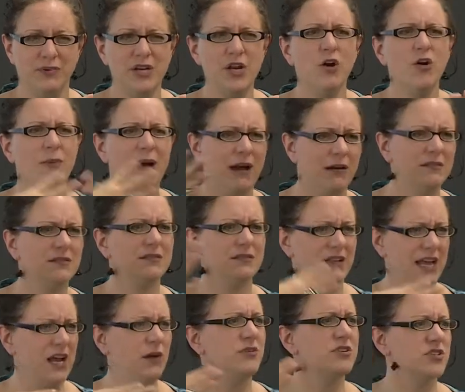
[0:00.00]
We know about
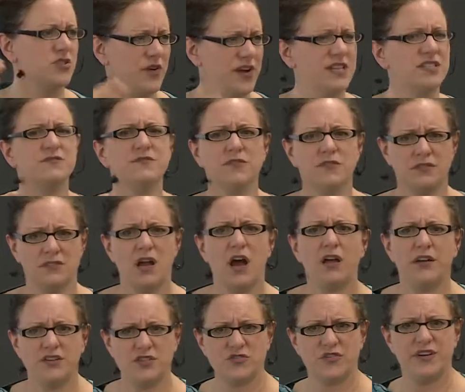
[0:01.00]
language transfer and
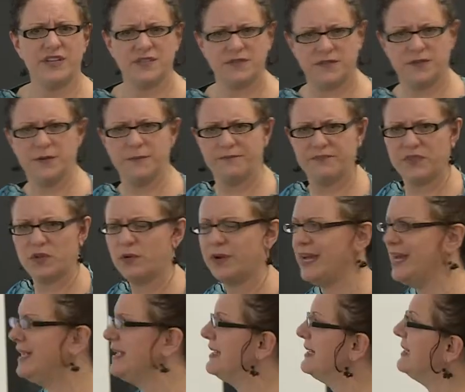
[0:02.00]
knowledge transfer,
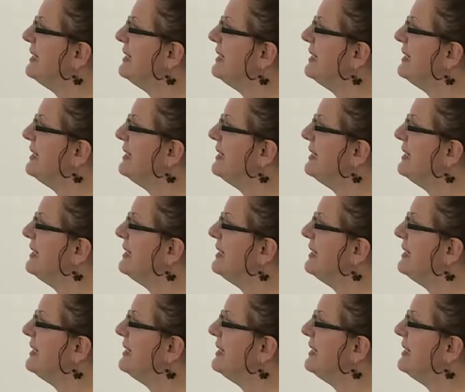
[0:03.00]
okay?